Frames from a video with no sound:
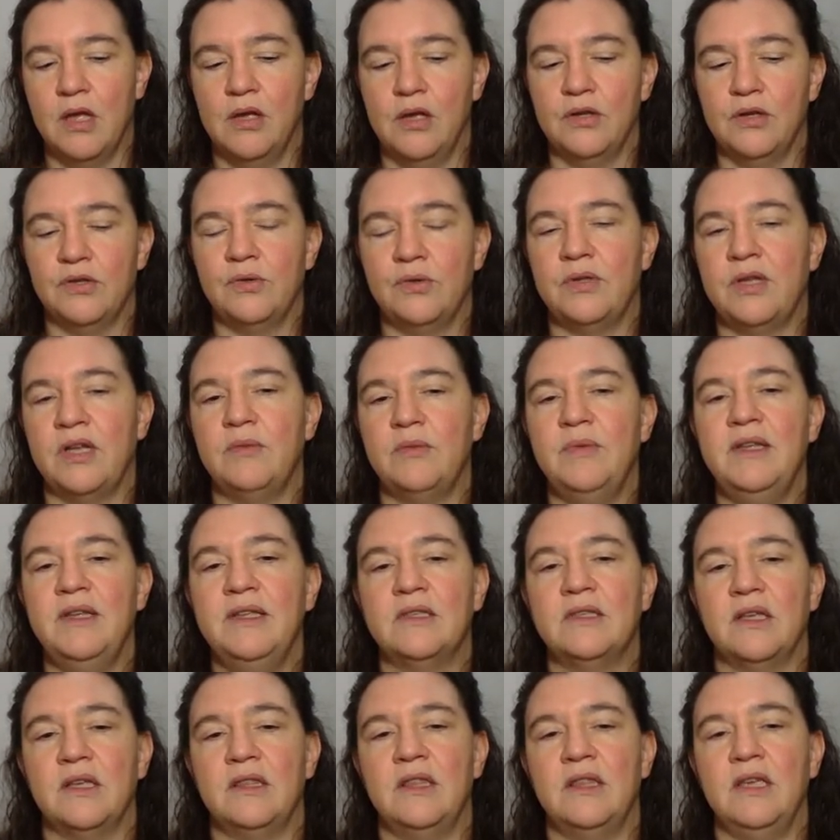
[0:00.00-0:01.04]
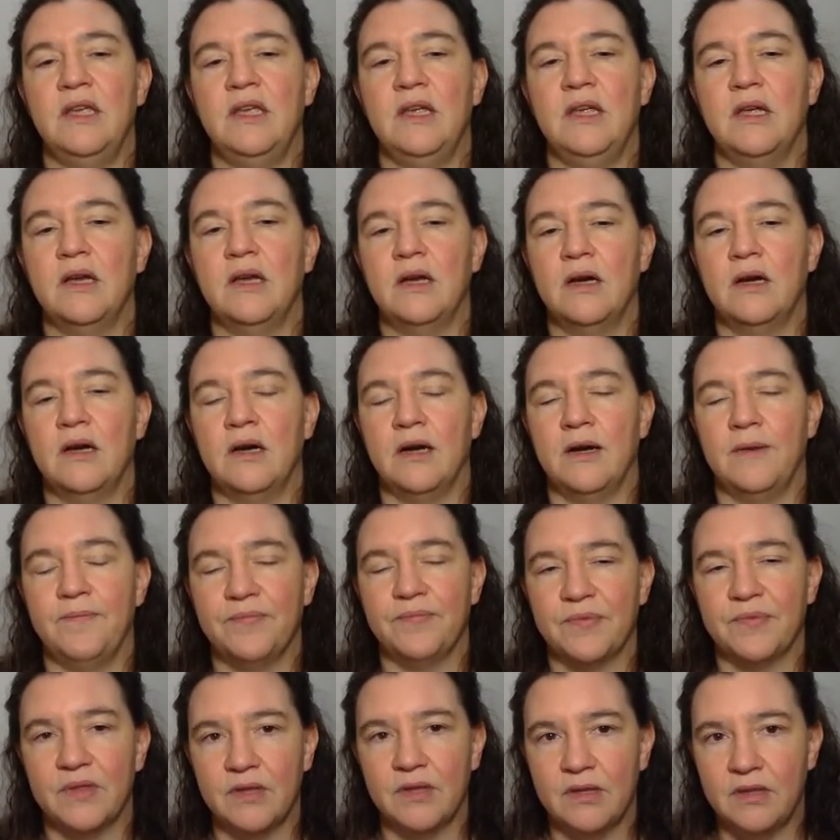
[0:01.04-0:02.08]
So that means that the
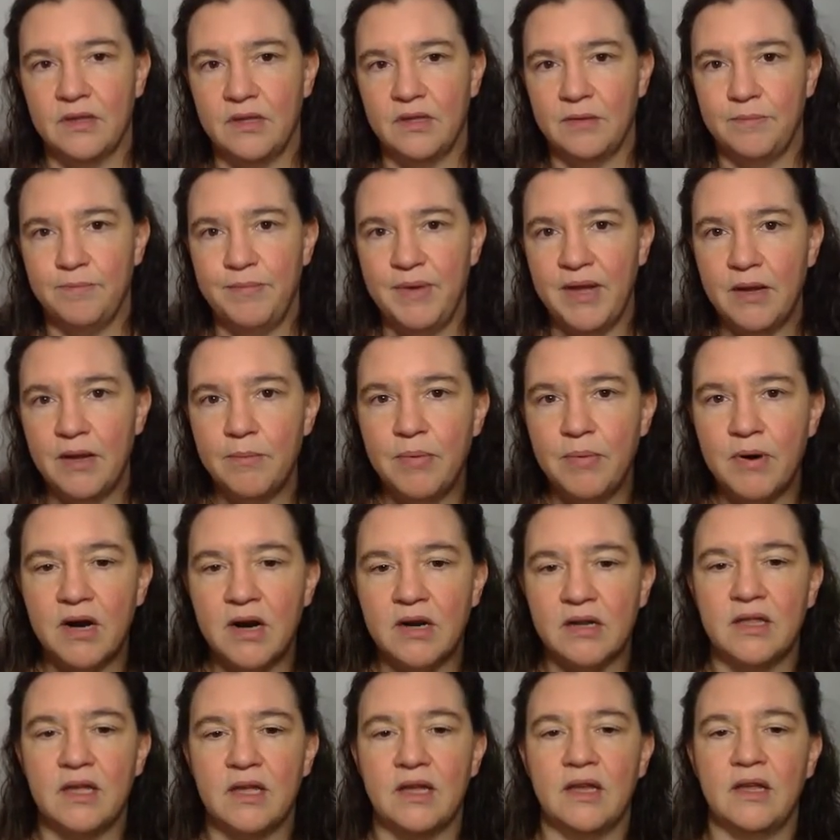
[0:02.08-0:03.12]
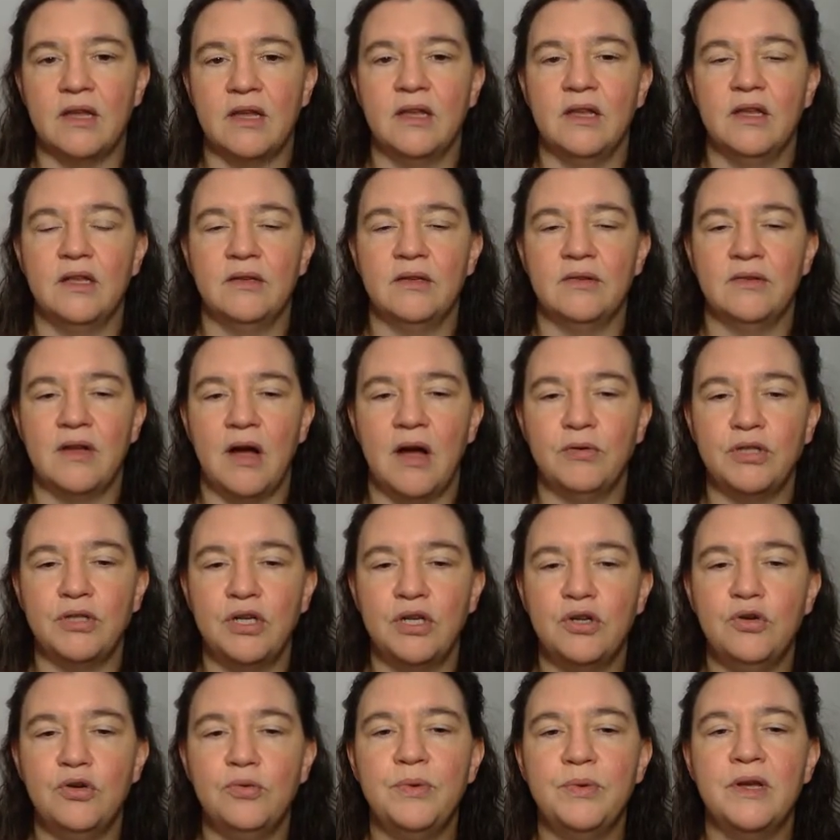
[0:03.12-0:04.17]
um, the big part, the outer
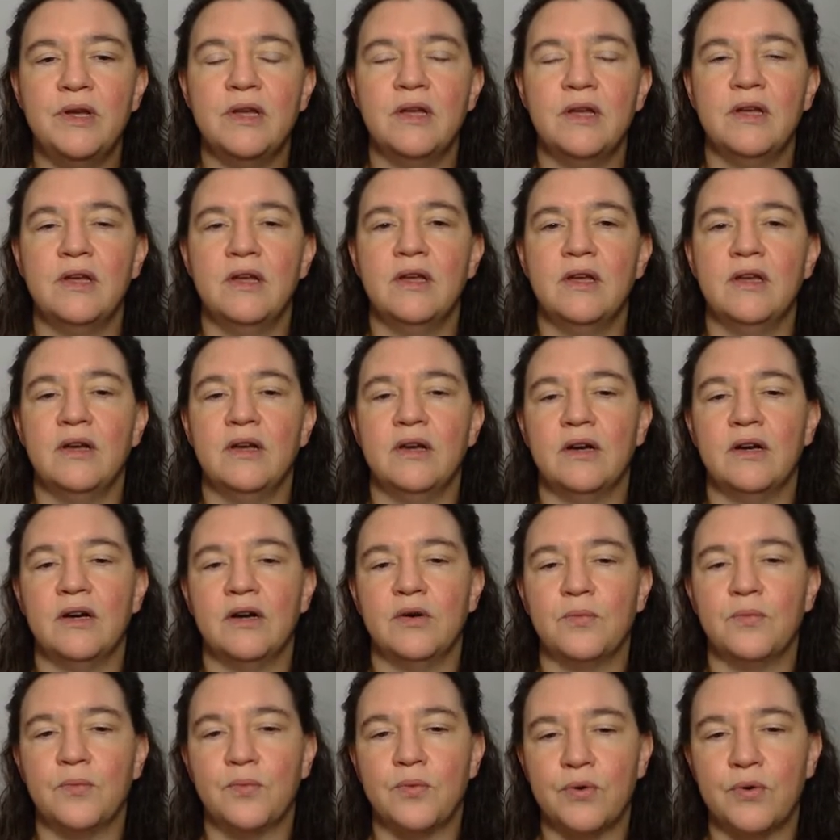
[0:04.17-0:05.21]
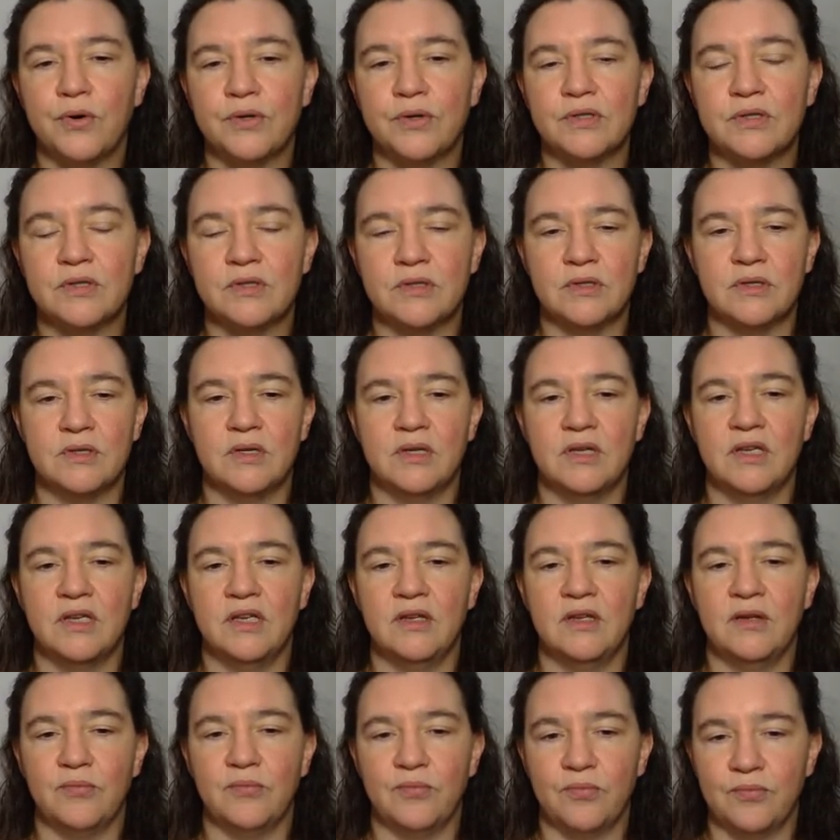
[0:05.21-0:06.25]
loop, uh, works,
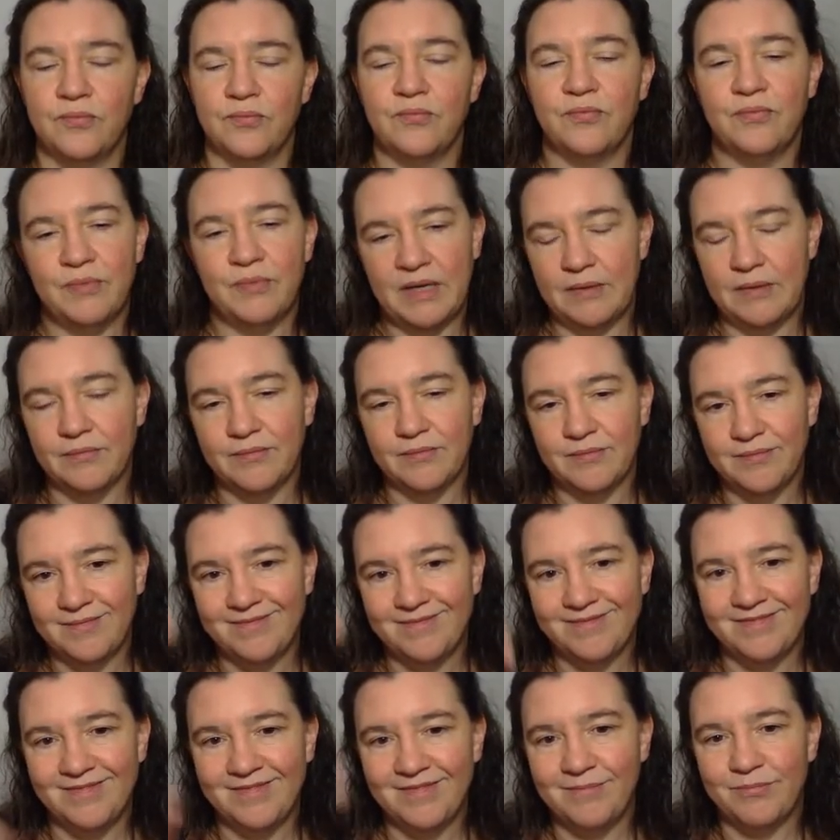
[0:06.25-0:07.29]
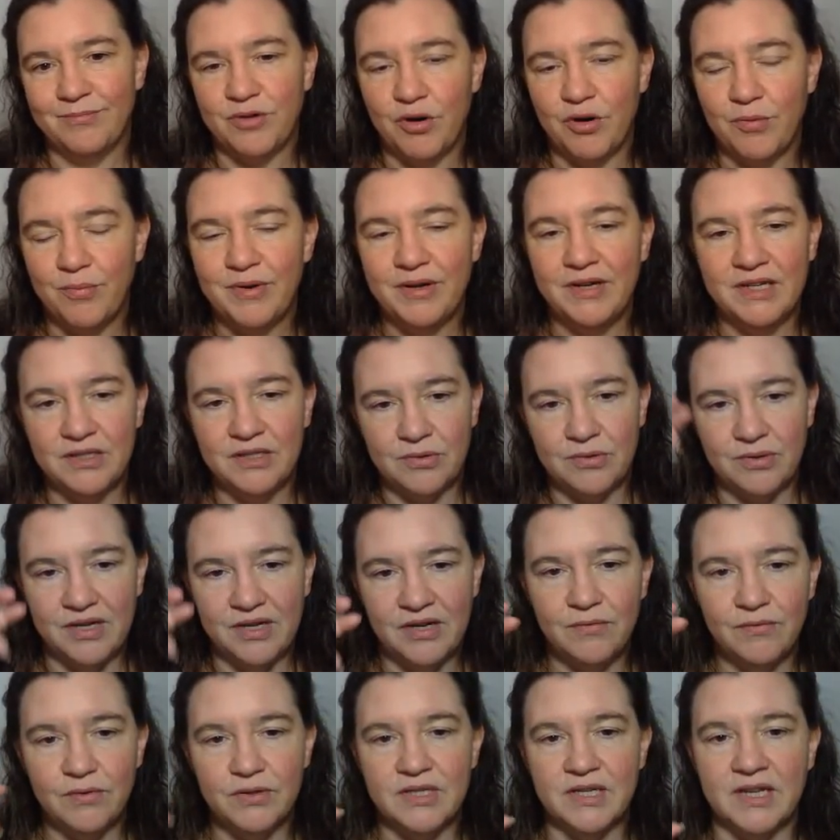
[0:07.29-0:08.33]
well, probability, so
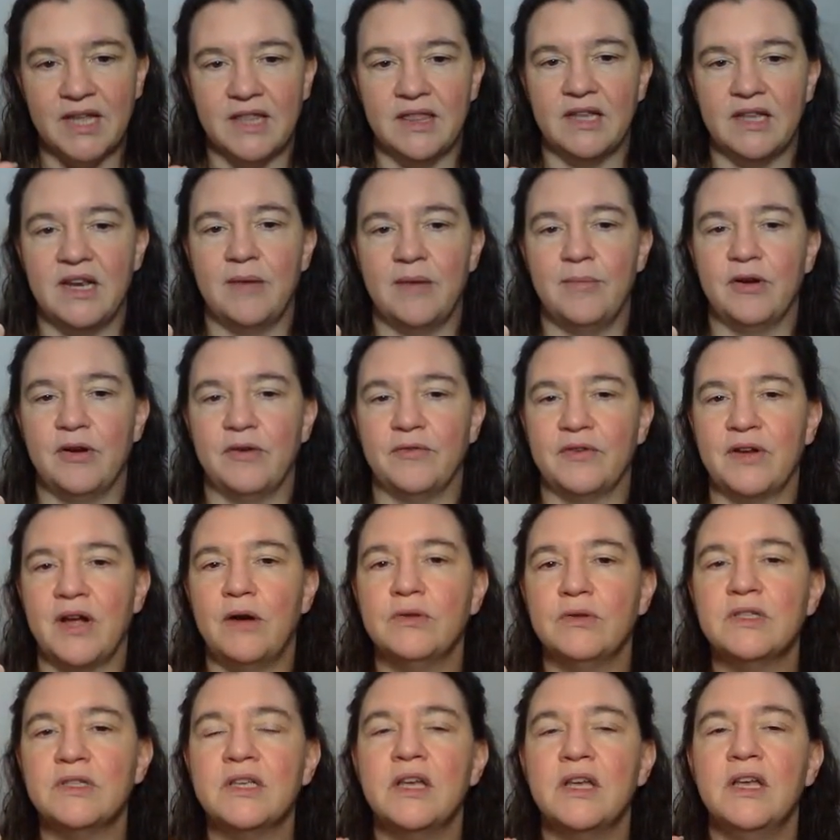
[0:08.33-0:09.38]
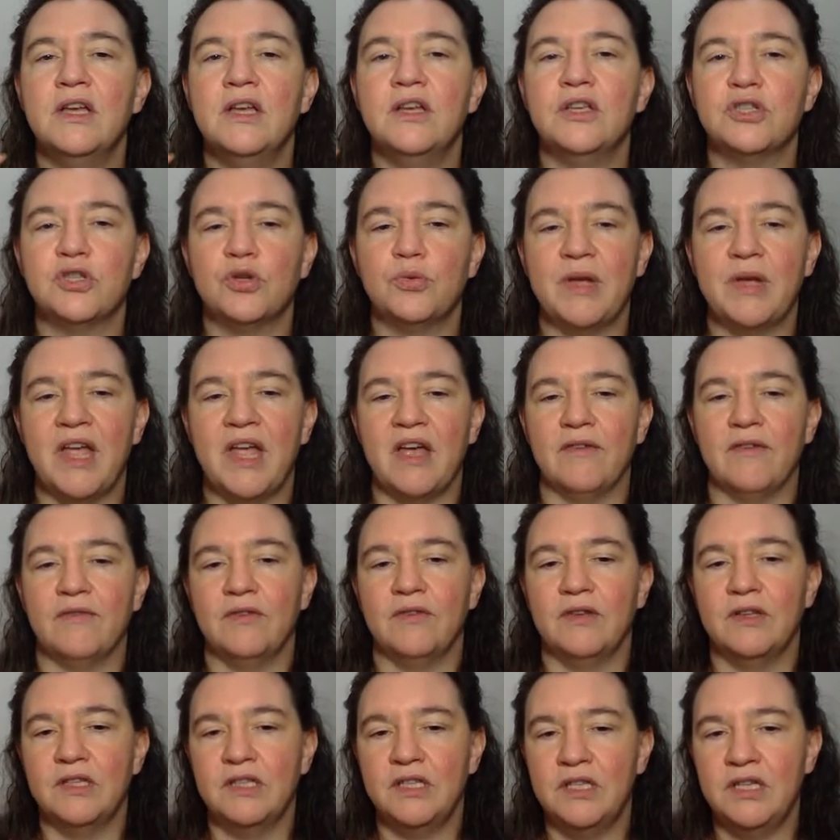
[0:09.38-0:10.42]
inverse again the number of counts. So we have
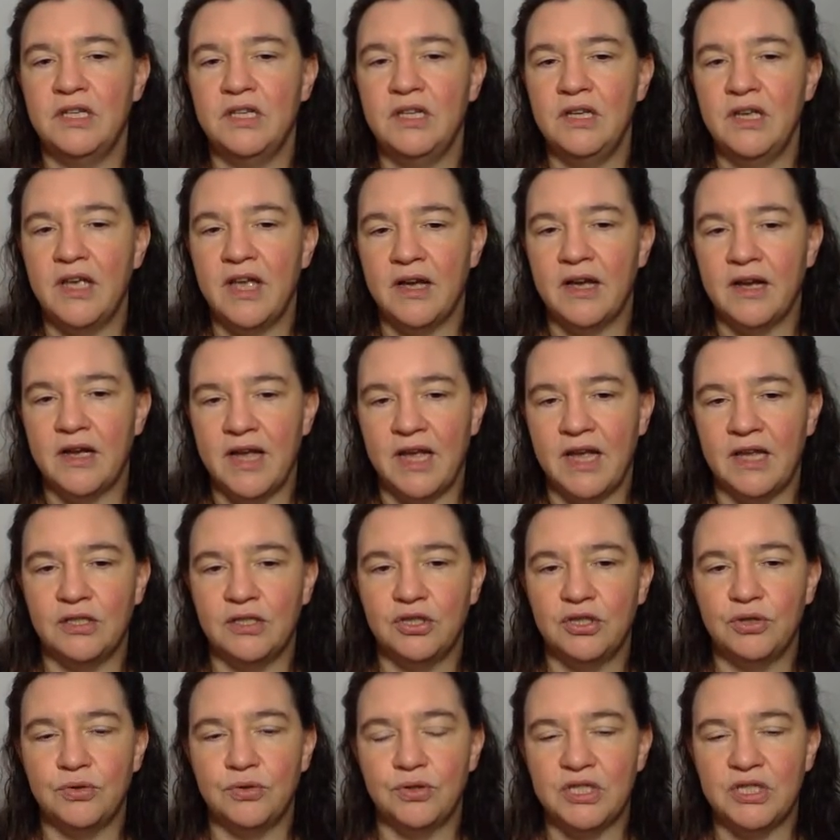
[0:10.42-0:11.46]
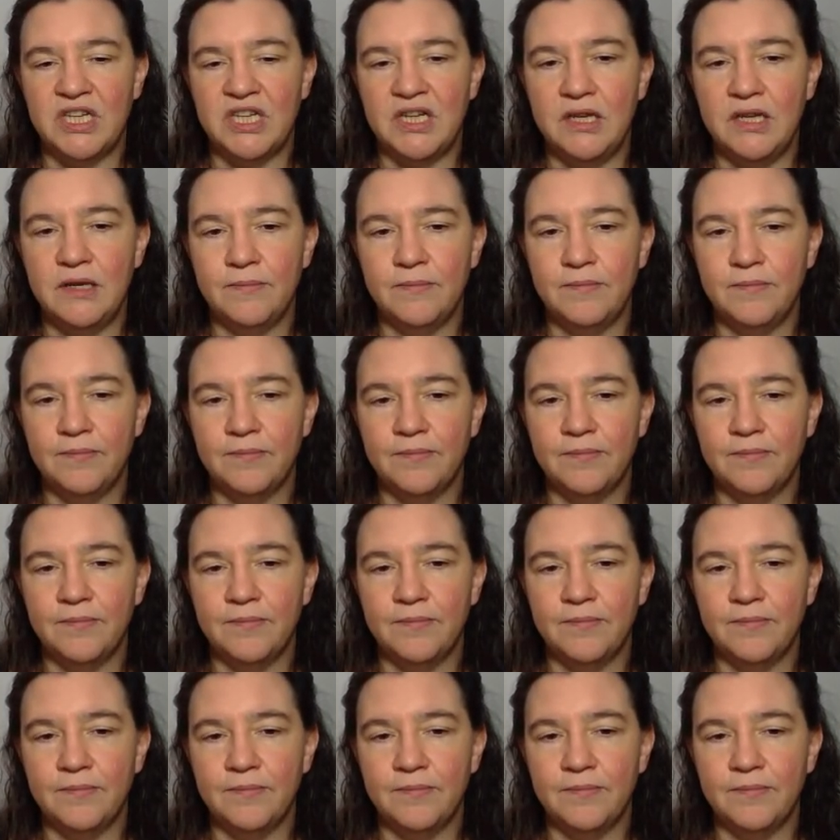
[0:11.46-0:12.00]
t uh, n choose t